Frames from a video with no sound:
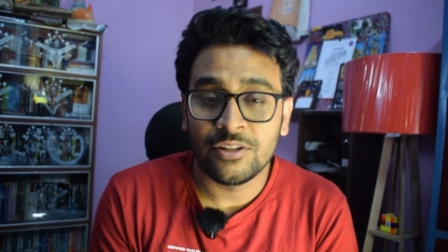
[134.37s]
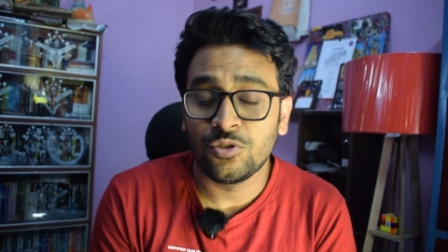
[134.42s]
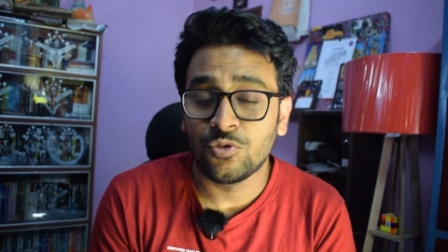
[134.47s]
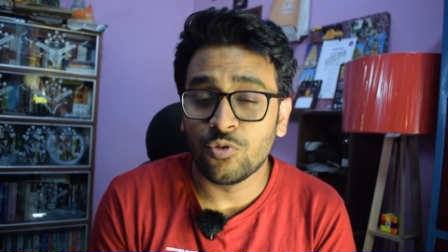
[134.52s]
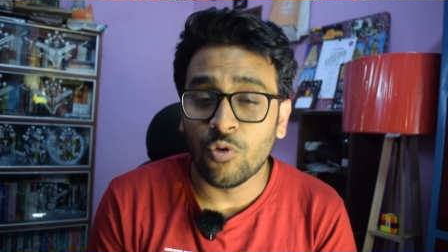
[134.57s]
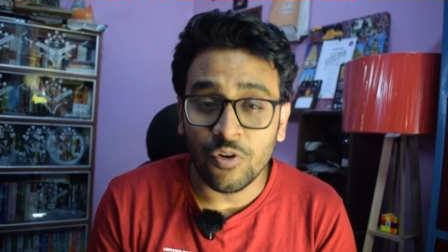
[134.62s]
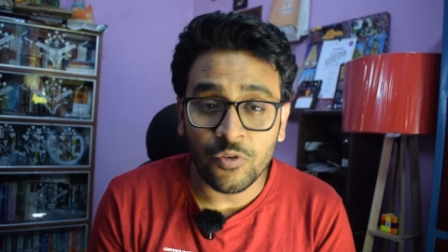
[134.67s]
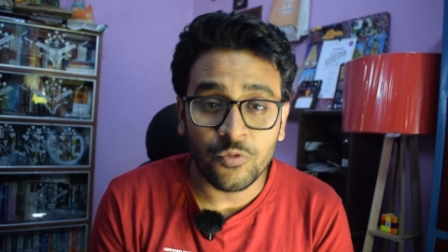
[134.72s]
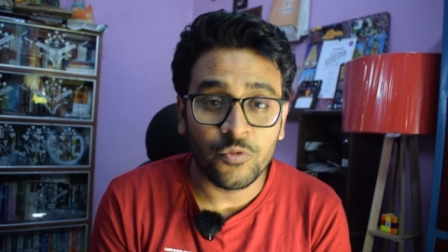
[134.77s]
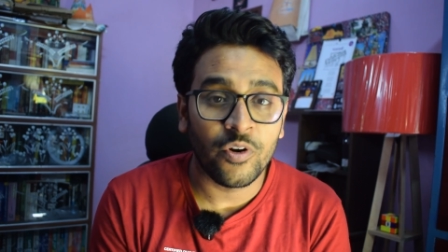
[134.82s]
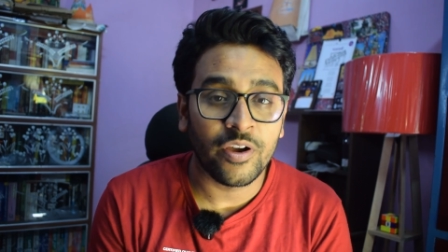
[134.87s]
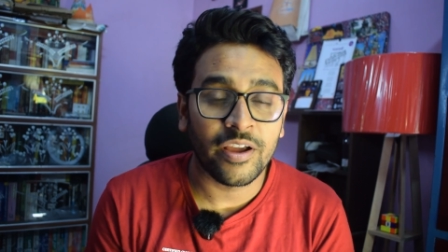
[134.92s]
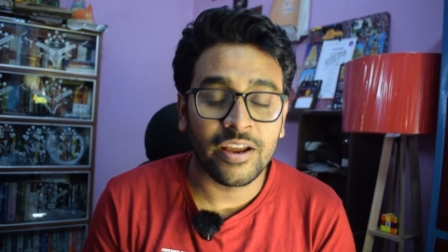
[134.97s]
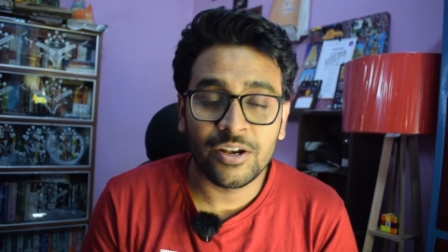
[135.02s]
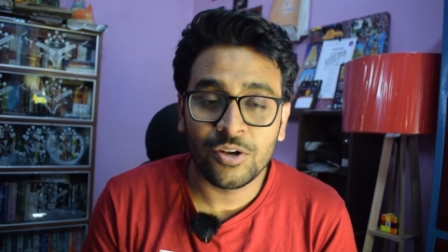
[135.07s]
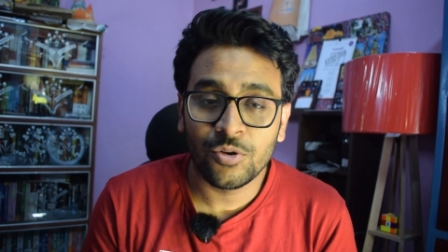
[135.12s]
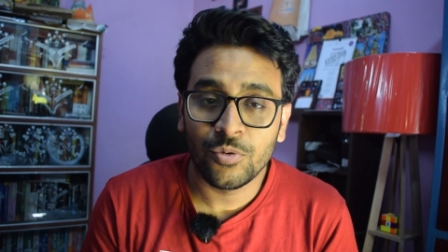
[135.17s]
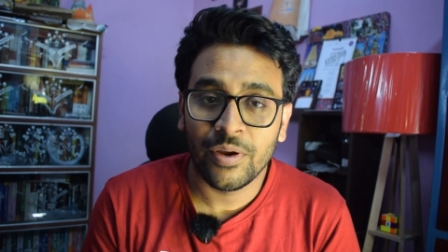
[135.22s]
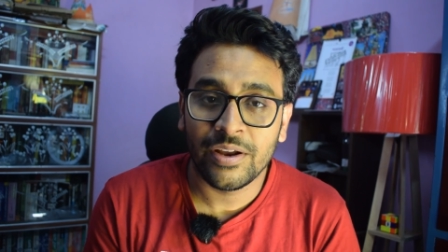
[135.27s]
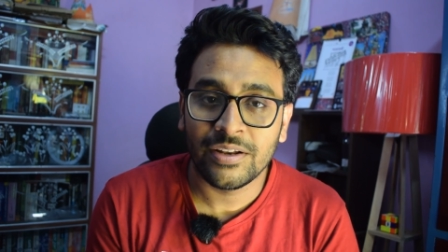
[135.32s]
don't
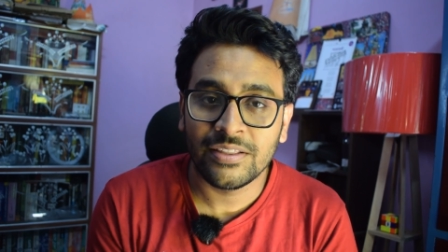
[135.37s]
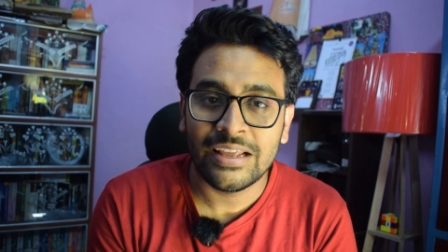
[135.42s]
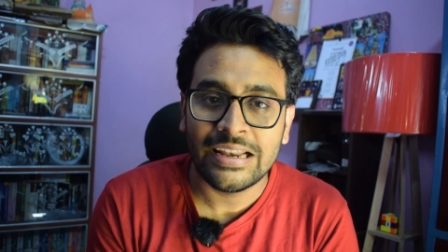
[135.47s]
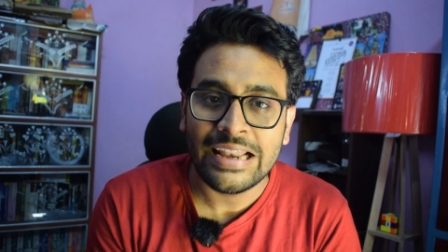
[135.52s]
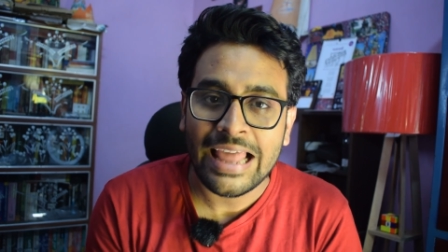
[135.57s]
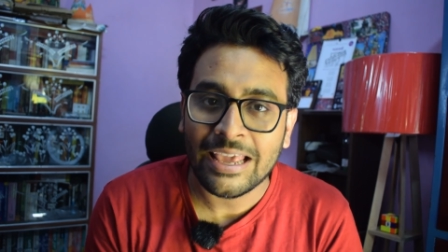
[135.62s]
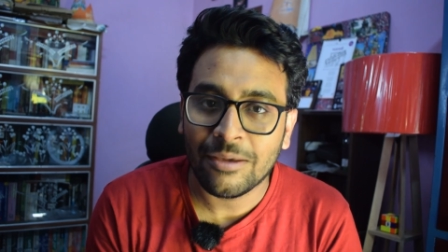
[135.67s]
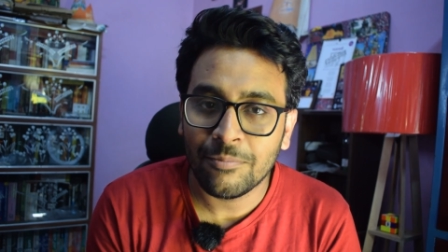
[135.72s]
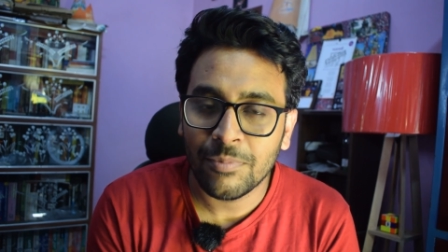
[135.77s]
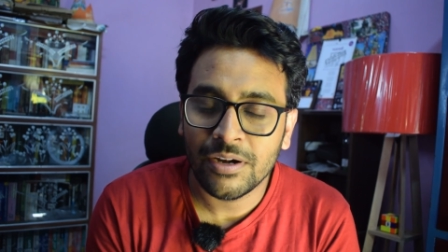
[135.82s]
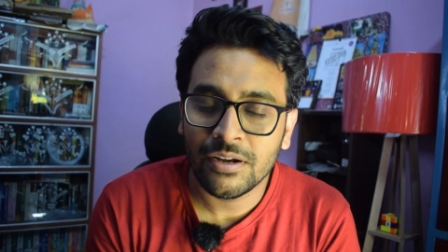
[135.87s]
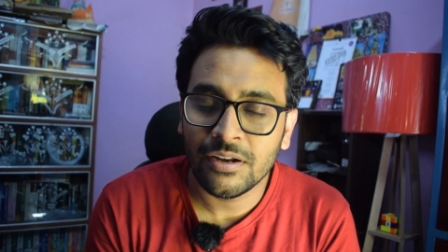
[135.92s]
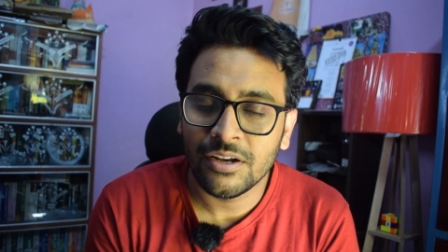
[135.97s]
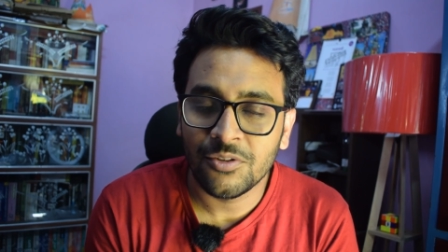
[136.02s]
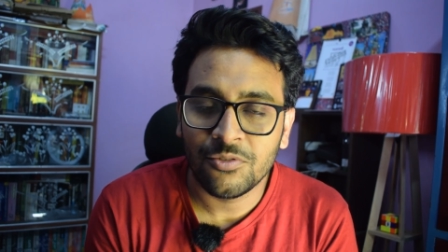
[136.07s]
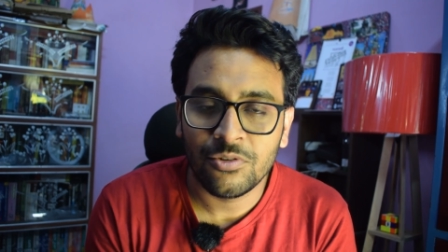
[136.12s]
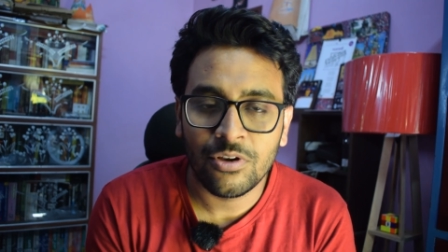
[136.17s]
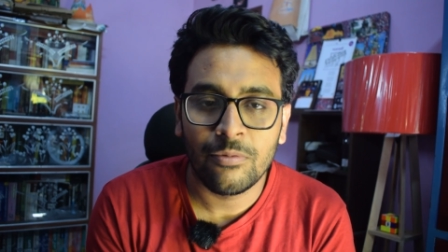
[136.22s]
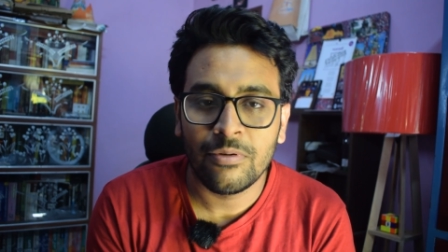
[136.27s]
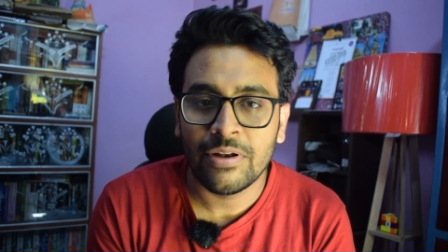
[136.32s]
forget to hit the like
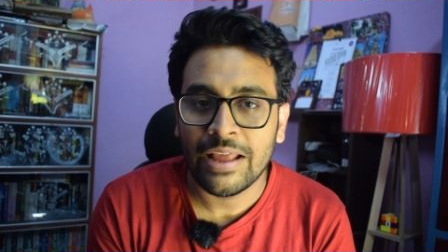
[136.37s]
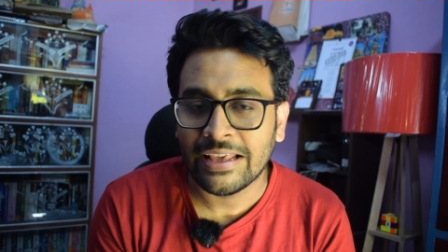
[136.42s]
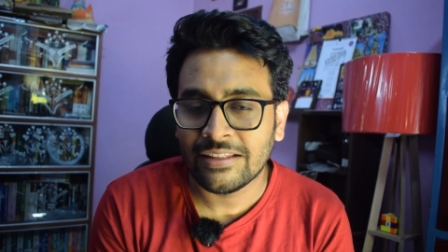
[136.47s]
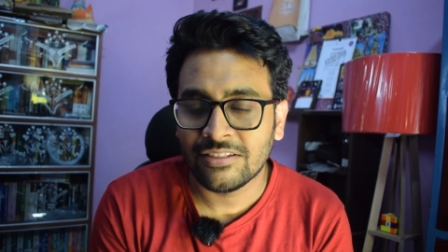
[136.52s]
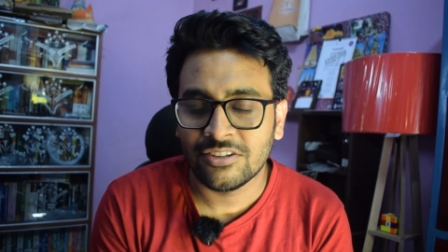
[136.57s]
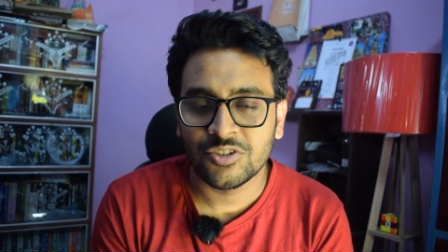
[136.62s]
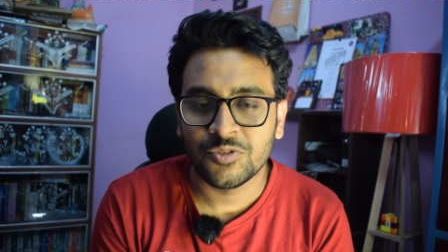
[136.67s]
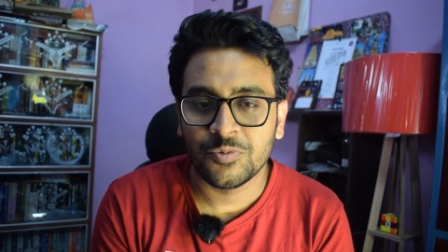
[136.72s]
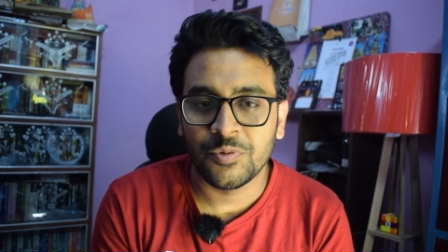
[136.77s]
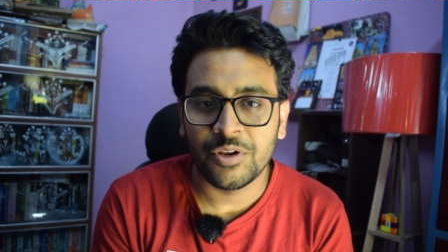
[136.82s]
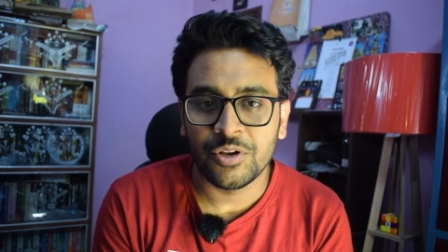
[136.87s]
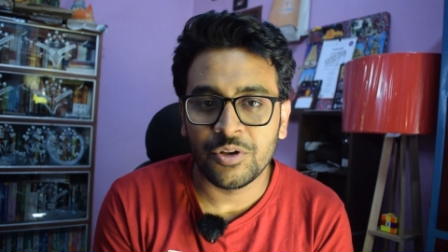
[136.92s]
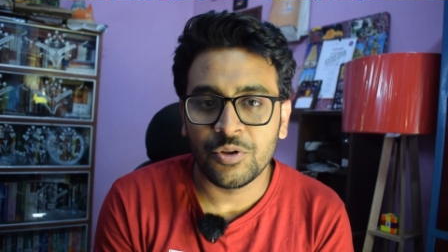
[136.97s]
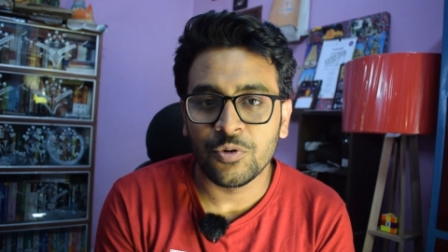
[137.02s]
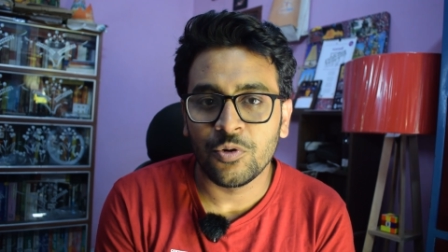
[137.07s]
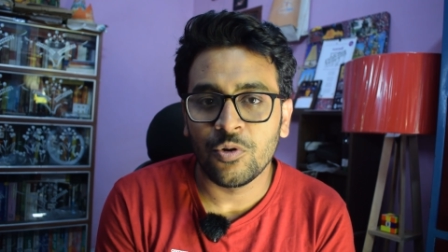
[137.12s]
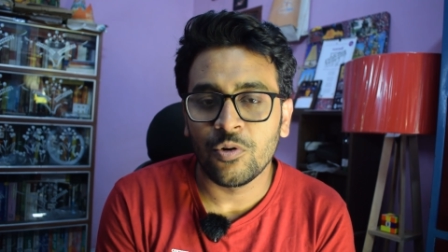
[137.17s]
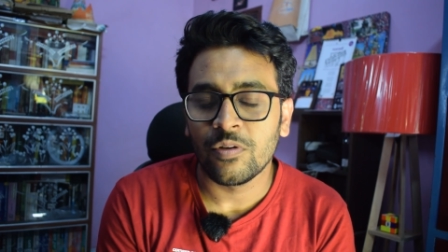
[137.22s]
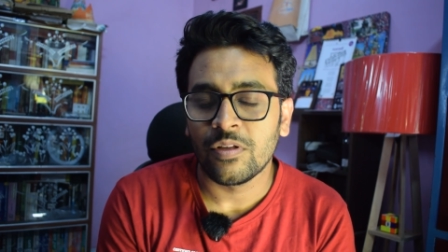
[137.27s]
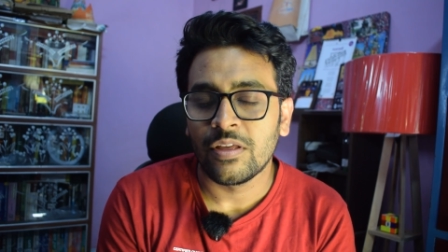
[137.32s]
button if you have liked this
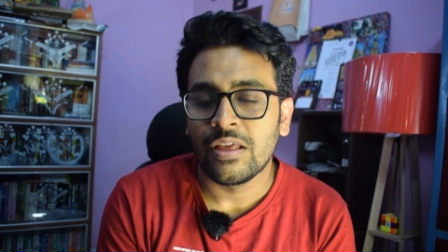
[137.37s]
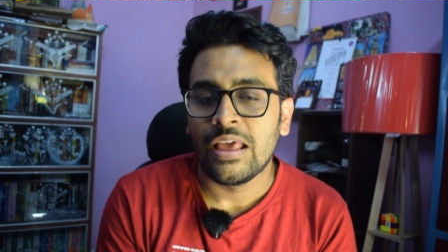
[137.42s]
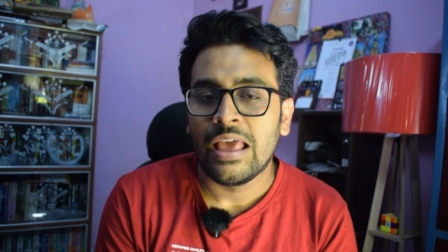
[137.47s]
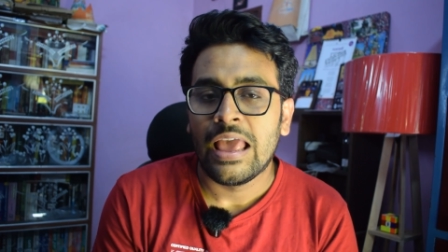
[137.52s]
video.